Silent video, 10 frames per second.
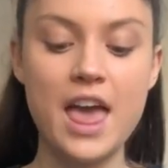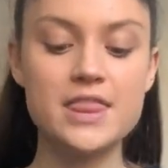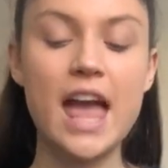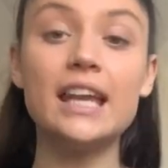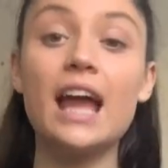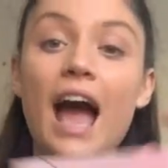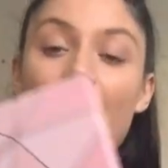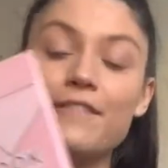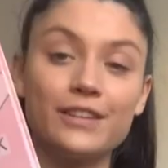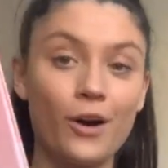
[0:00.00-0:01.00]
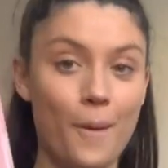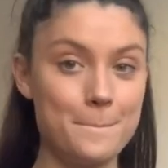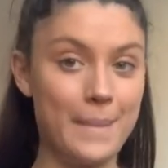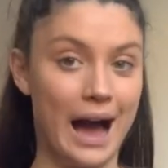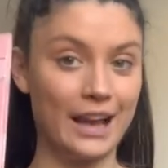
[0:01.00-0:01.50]
Then I've got
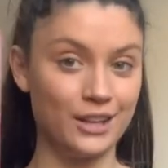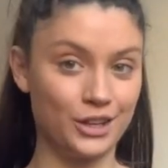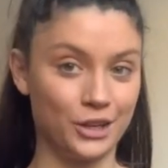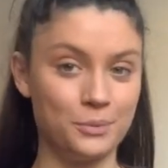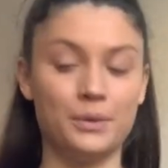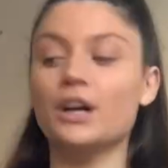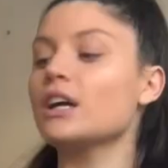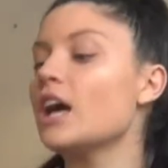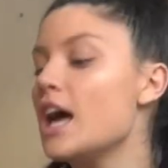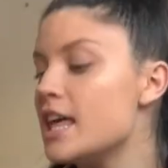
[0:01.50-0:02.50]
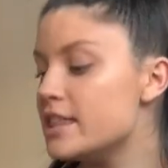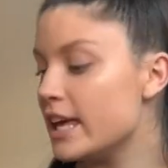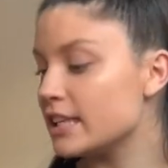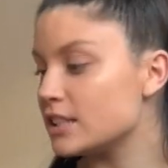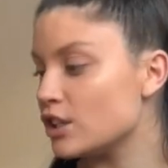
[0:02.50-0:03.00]
my notebook.
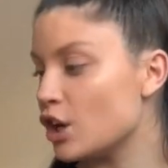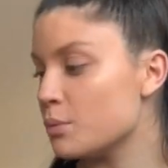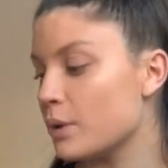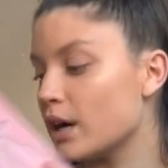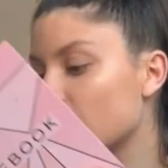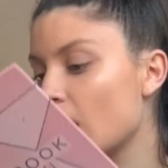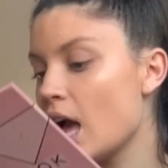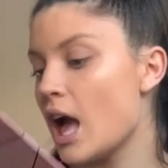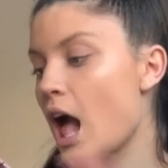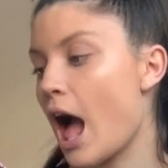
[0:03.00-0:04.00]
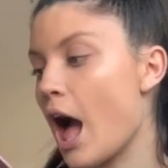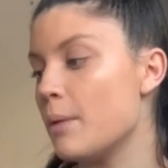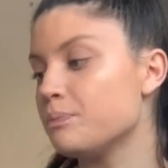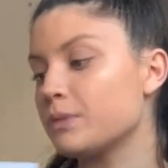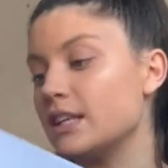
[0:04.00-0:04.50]
This notebook
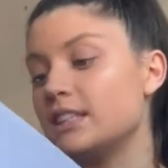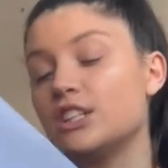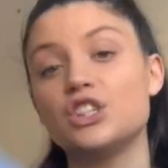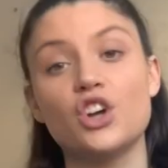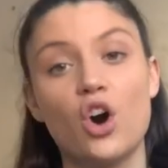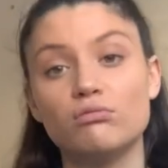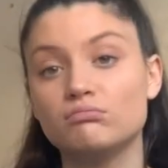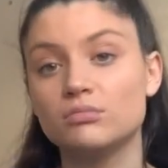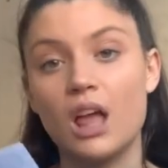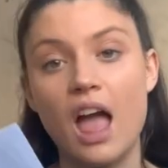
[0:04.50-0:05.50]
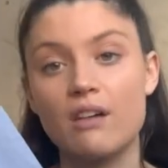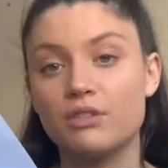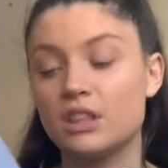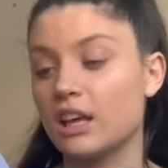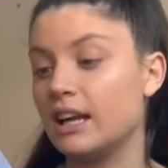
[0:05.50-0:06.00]
has literally got
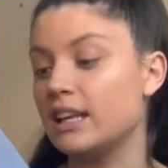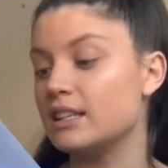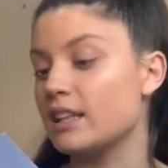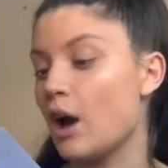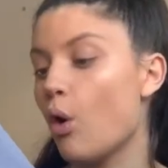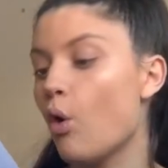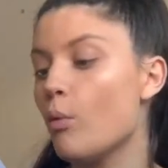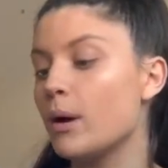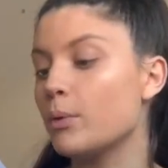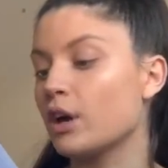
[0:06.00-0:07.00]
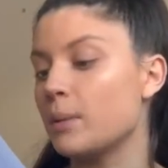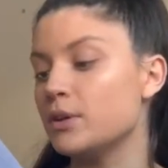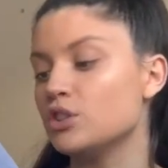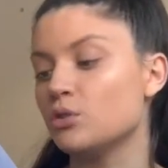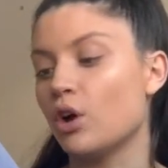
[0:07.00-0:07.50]
everything I need in there. All my work I've
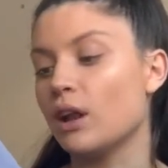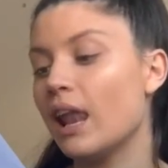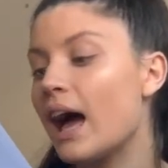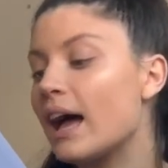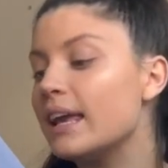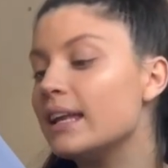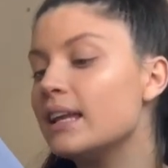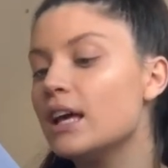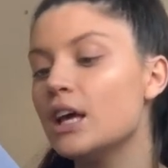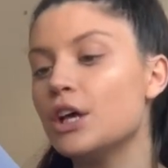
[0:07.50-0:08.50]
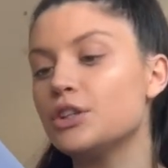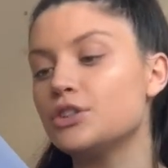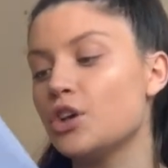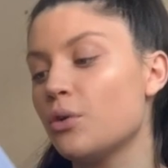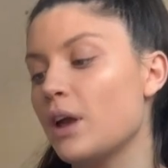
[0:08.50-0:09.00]
been doing online.
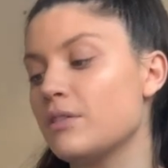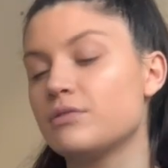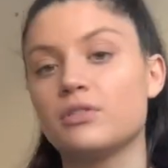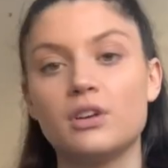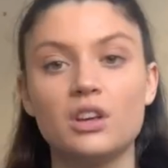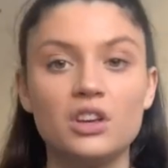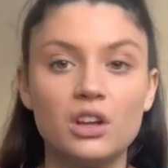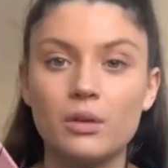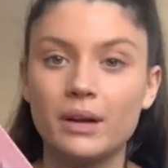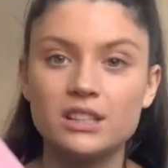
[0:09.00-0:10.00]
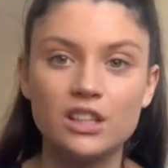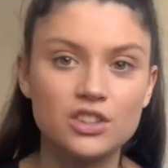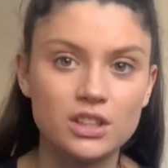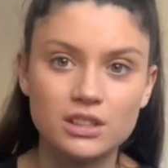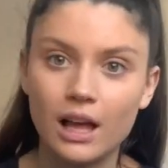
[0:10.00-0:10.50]
So if, you know, my
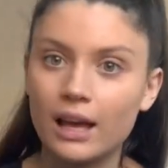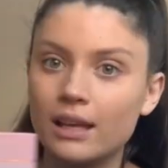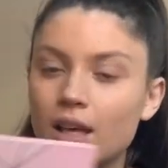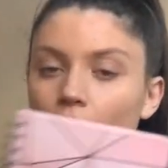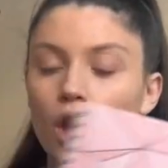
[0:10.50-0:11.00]
teacher is like,